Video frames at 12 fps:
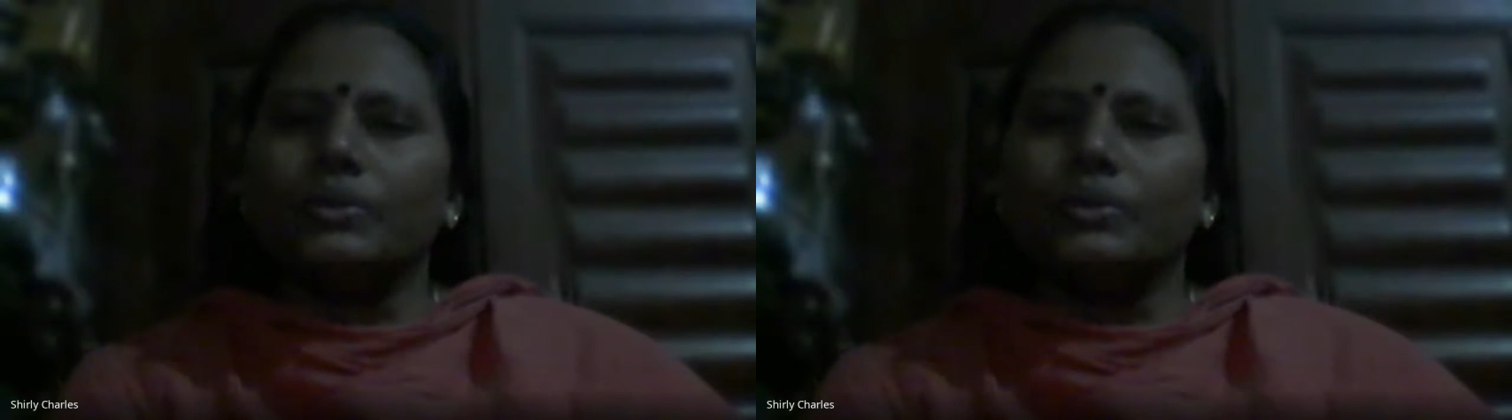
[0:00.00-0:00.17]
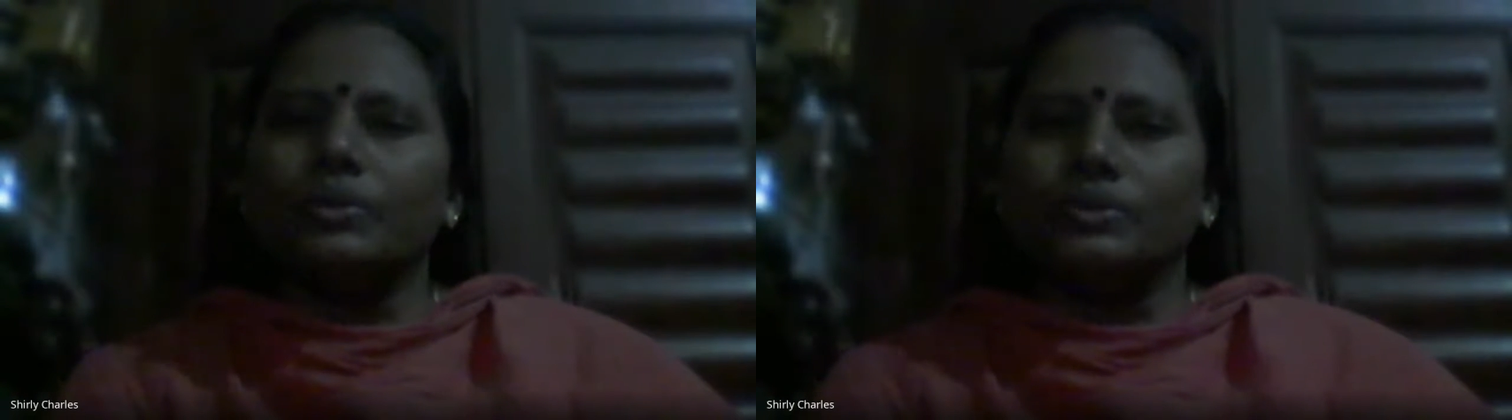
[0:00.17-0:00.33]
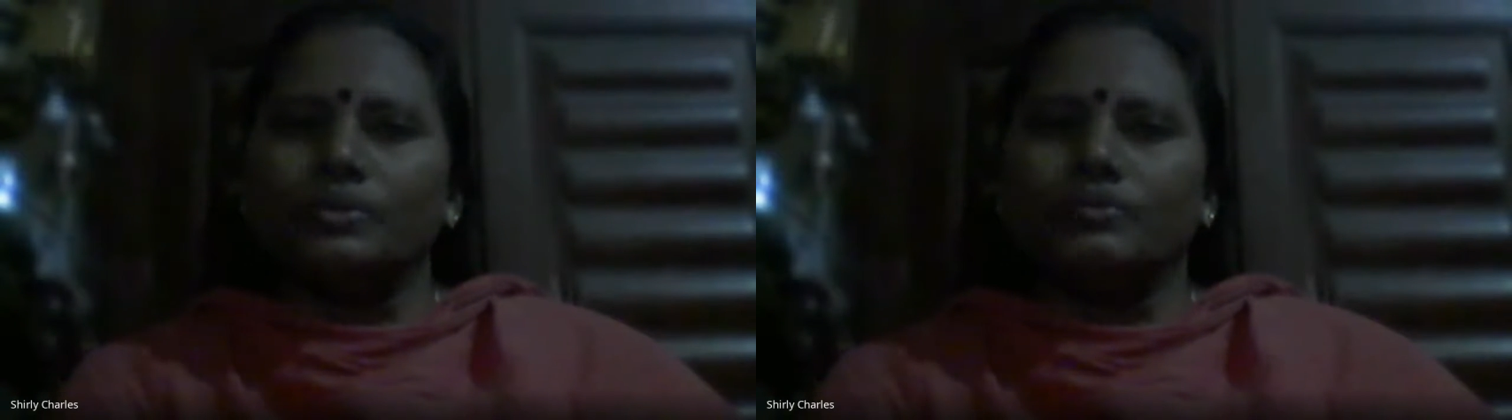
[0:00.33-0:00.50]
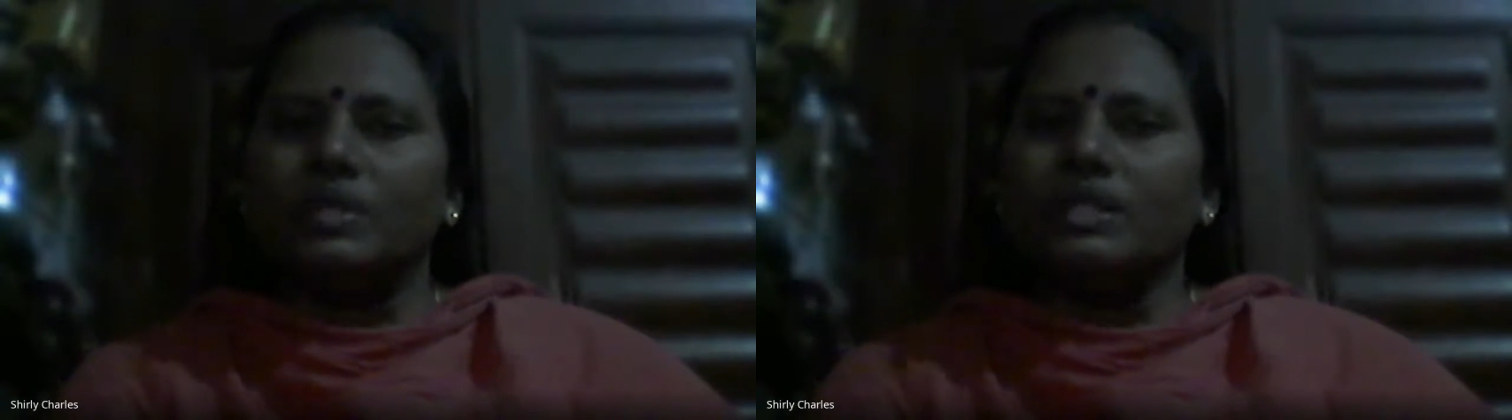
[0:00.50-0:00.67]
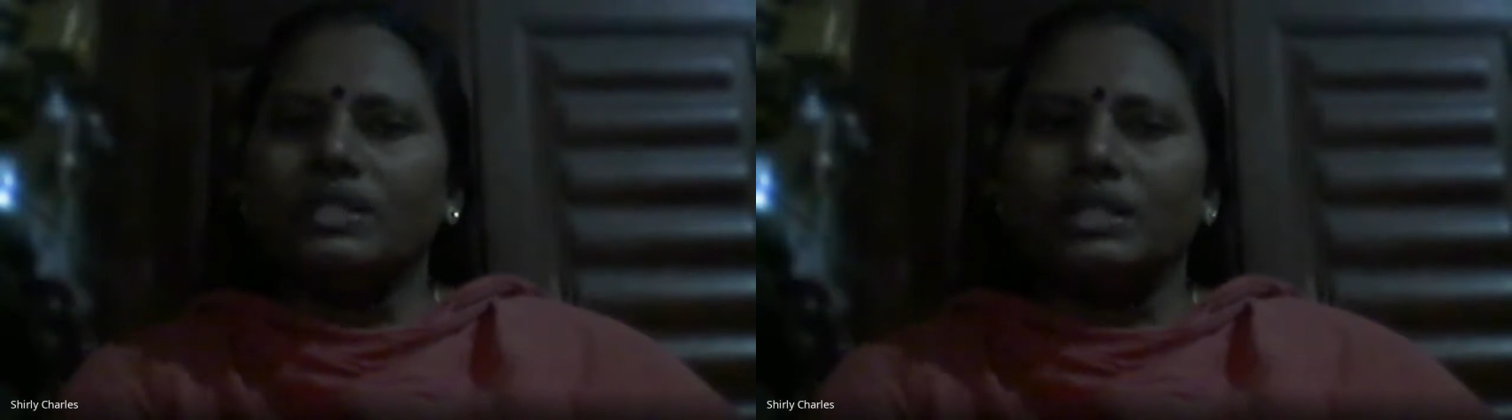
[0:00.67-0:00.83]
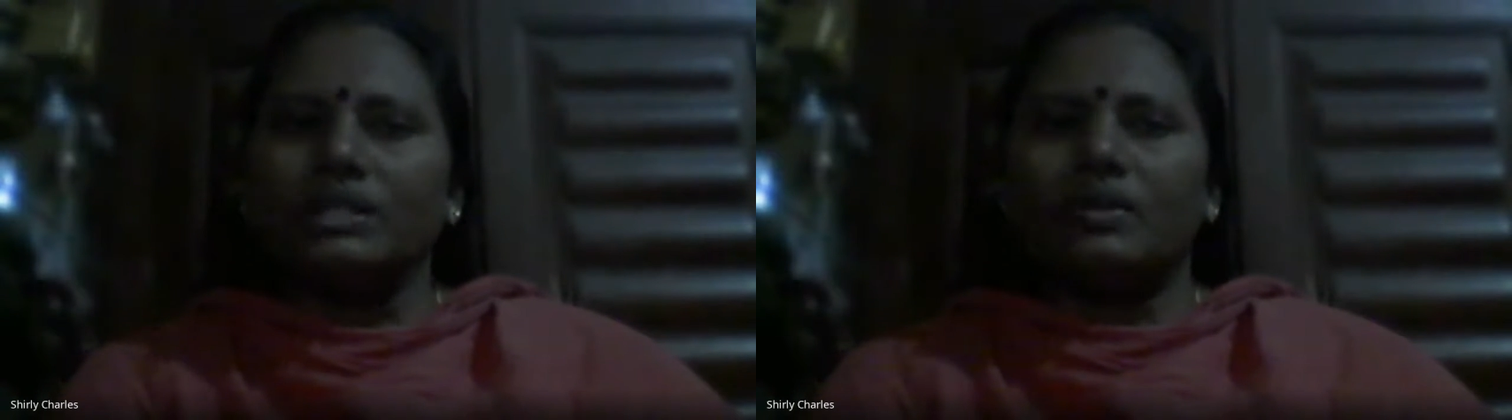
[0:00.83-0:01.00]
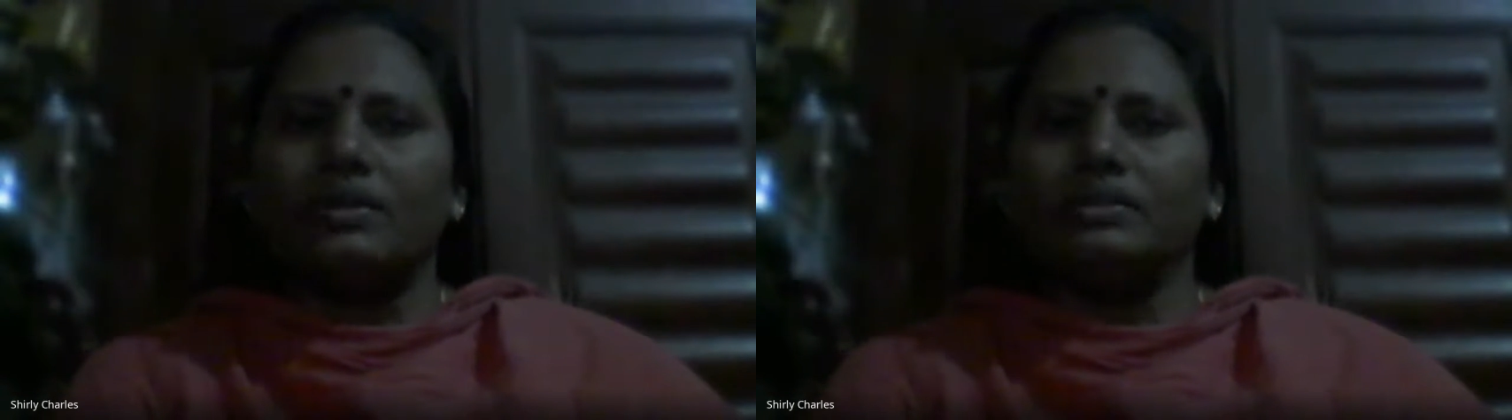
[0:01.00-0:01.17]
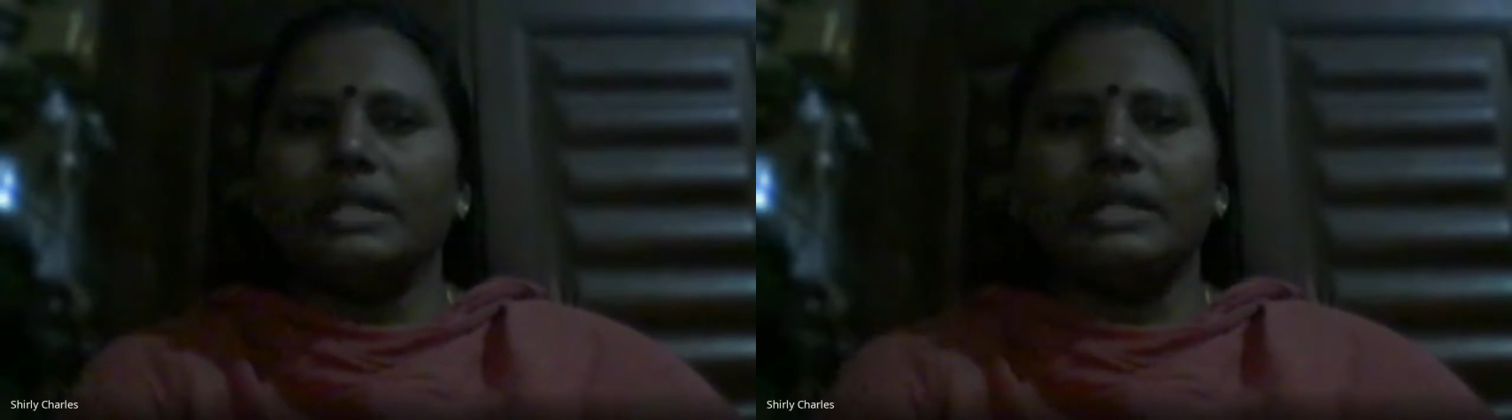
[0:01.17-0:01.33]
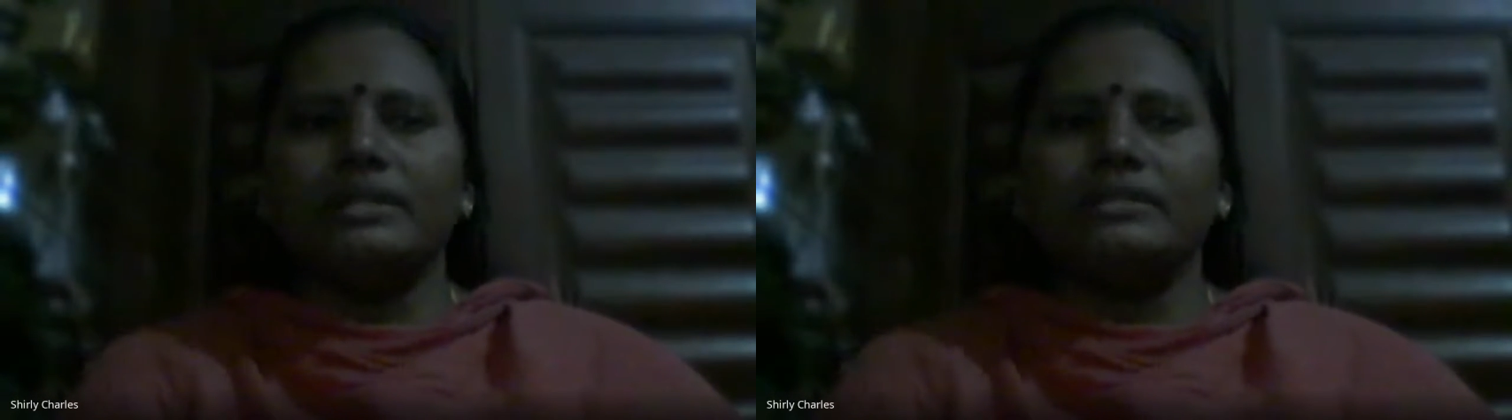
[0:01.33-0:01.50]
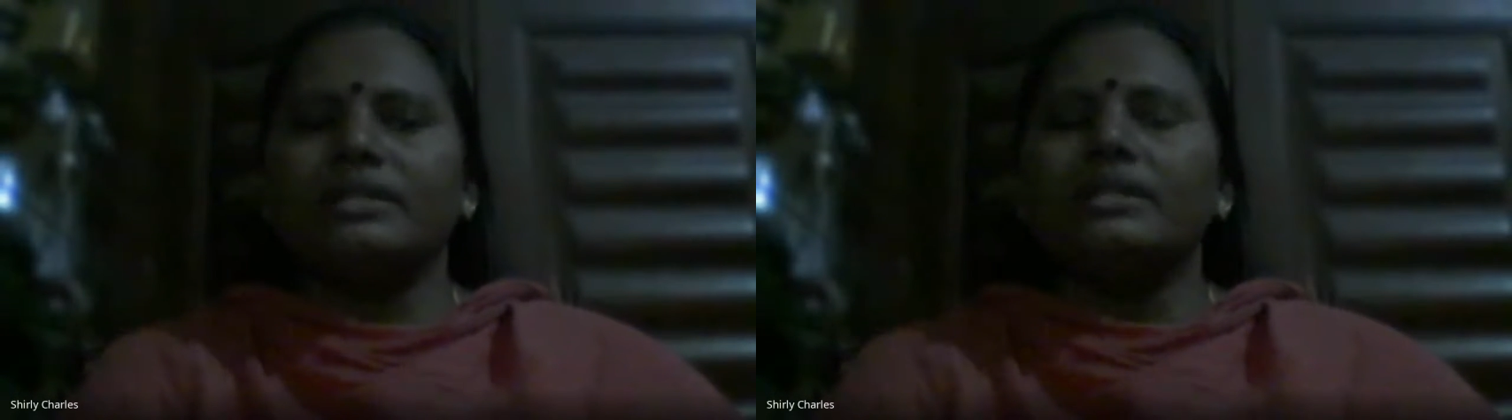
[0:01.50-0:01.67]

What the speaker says: to work and all that.